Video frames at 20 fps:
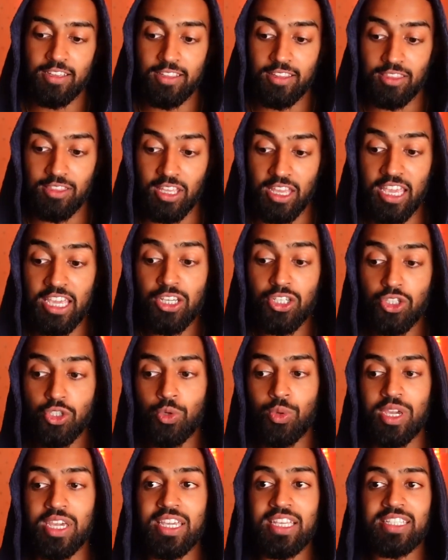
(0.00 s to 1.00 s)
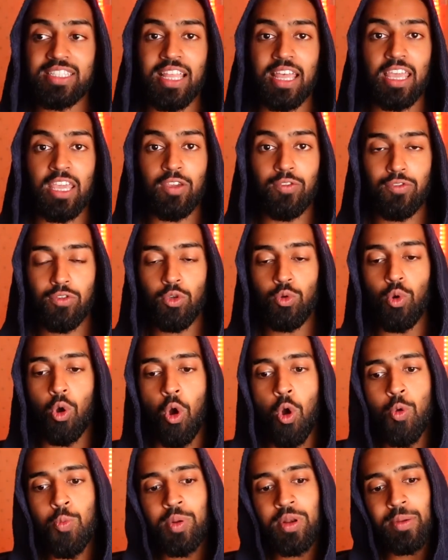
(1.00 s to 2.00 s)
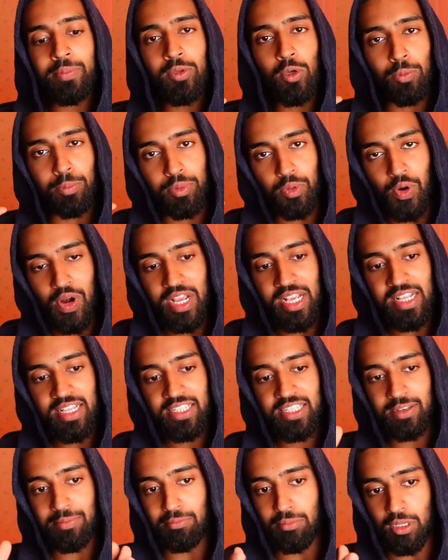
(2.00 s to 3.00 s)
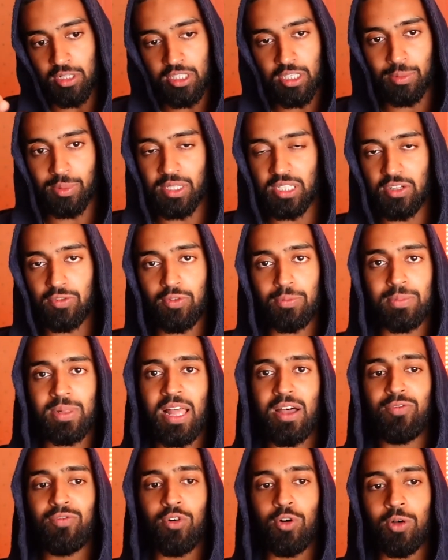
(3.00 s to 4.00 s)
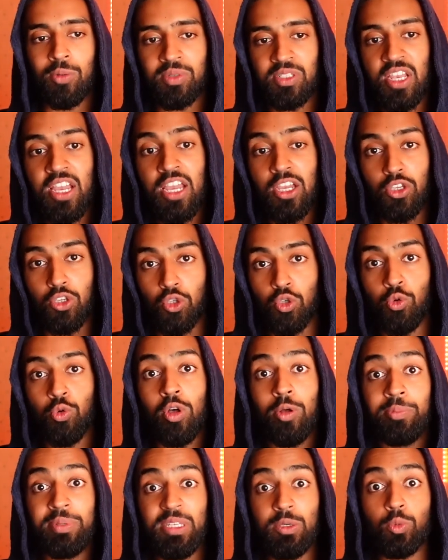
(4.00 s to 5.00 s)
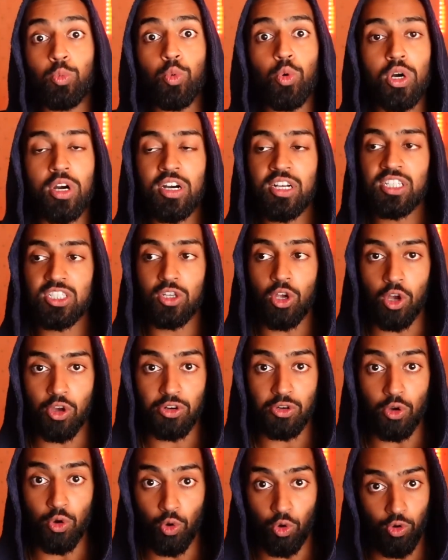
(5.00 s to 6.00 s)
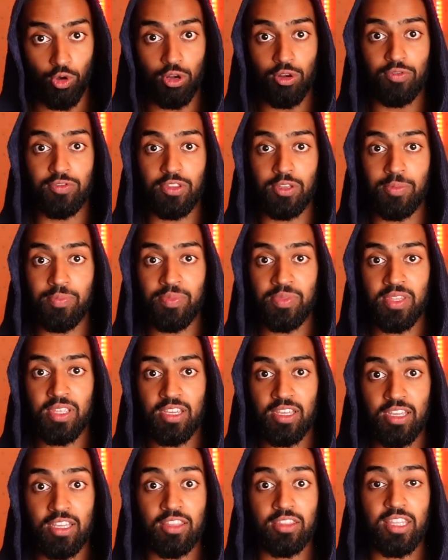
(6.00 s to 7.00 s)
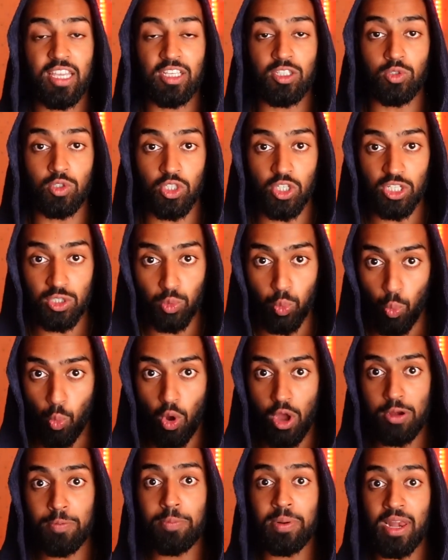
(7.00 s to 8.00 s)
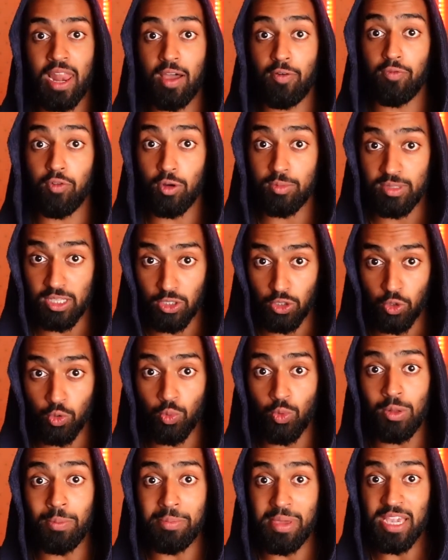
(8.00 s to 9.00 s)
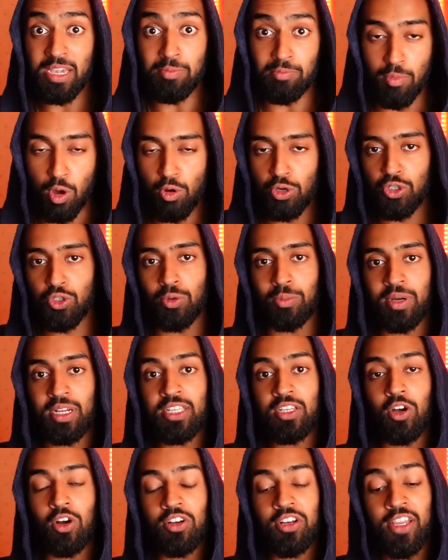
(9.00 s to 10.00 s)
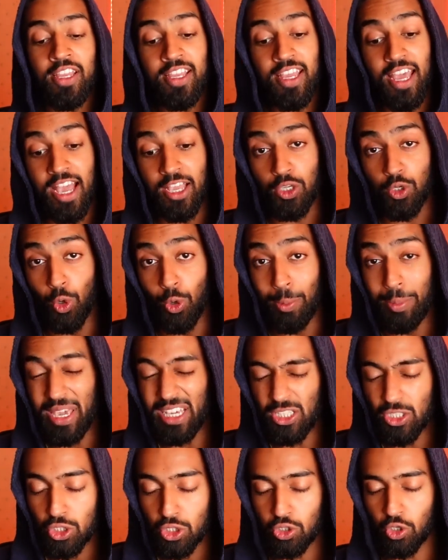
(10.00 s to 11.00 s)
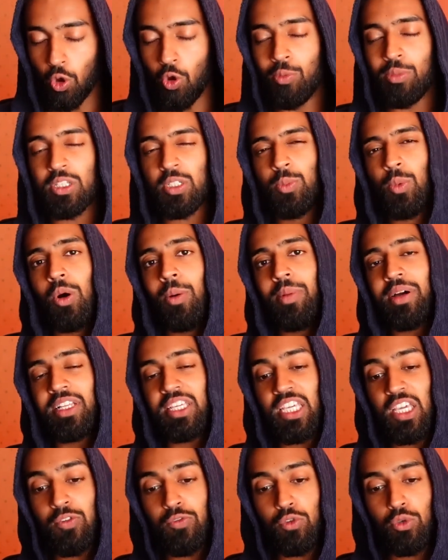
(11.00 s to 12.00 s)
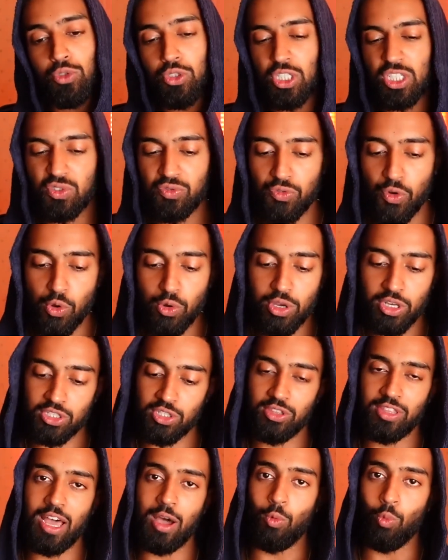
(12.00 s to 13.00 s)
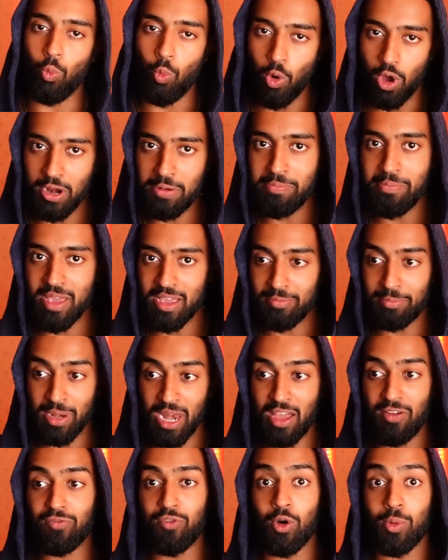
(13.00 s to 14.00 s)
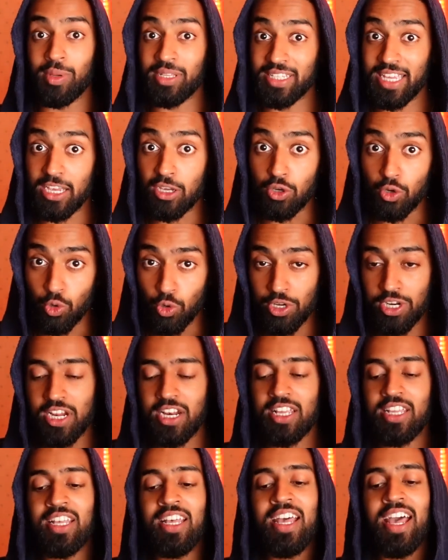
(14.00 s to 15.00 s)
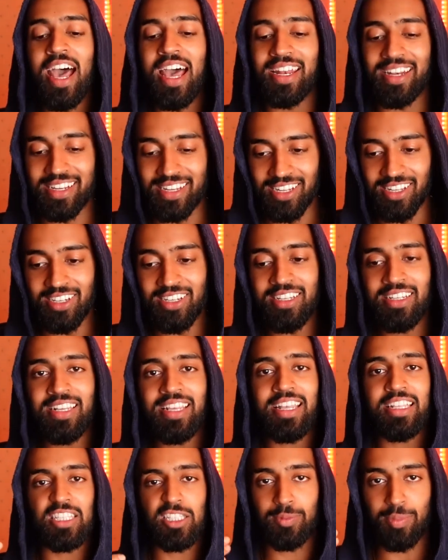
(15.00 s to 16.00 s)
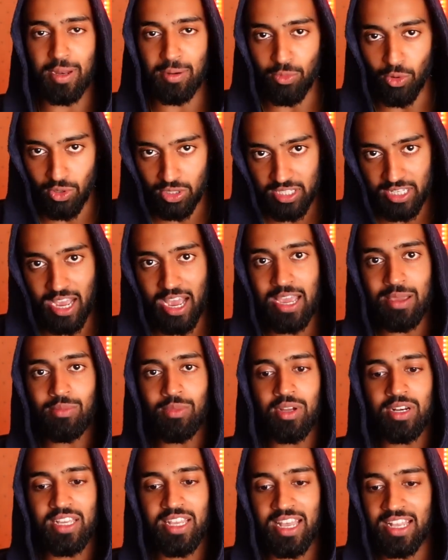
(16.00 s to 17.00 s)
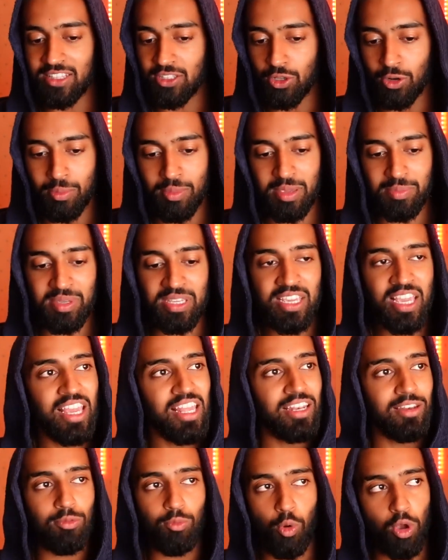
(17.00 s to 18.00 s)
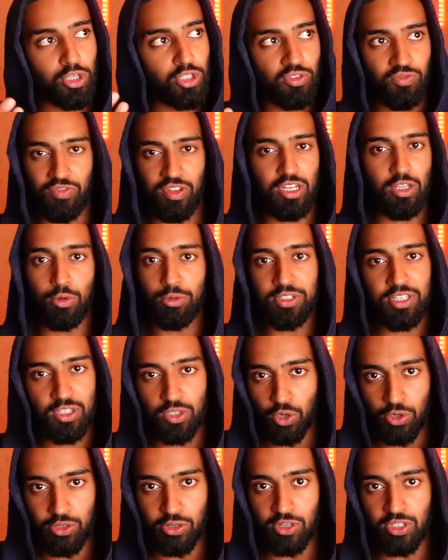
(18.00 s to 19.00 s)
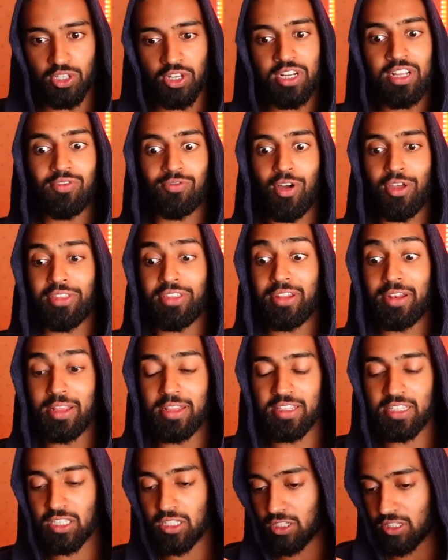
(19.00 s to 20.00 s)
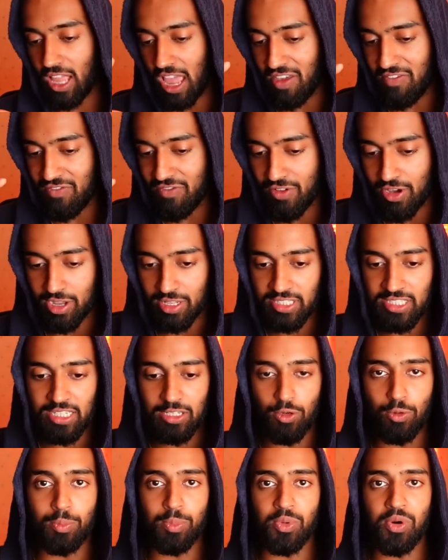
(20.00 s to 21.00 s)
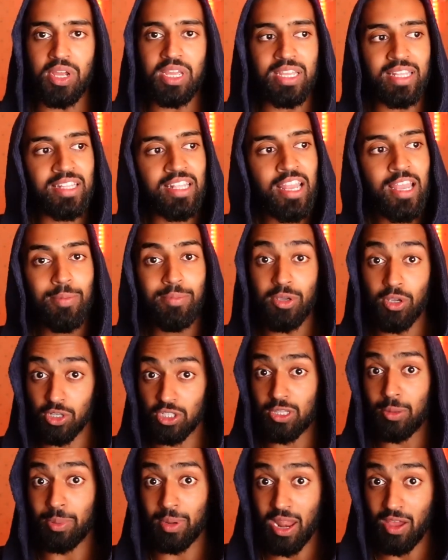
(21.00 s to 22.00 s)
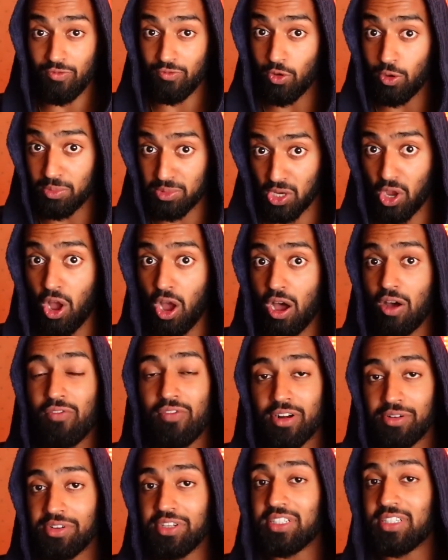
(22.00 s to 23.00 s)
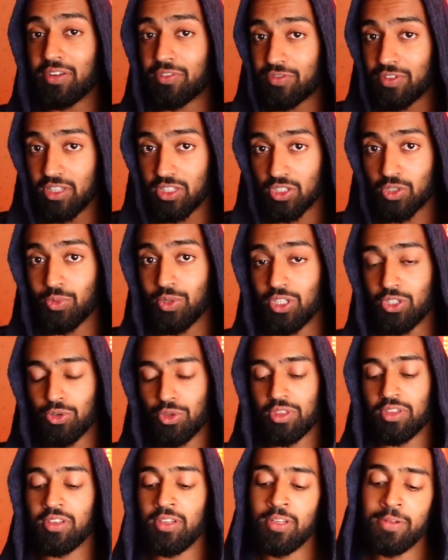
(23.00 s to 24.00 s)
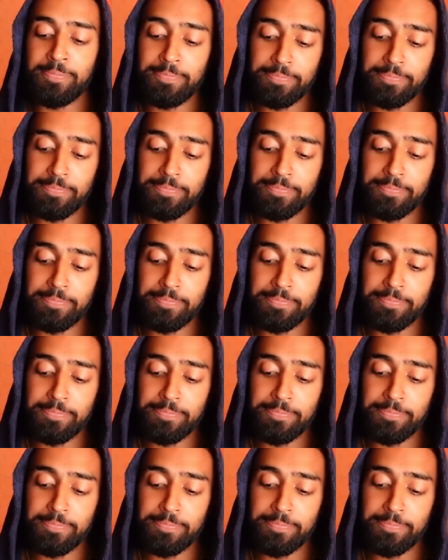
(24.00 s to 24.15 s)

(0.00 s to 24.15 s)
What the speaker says: The issue is that if you open up your brain to multiple different platforms, you will be worse on all of them. There's just one platform that you will make most of your money on, and you'll make so much more money if you just focus on that one platform and get good at it and learn it and spend more time on it and maybe watch video tutorials on it rather than diverting your brain, because the platforms are very different to each other.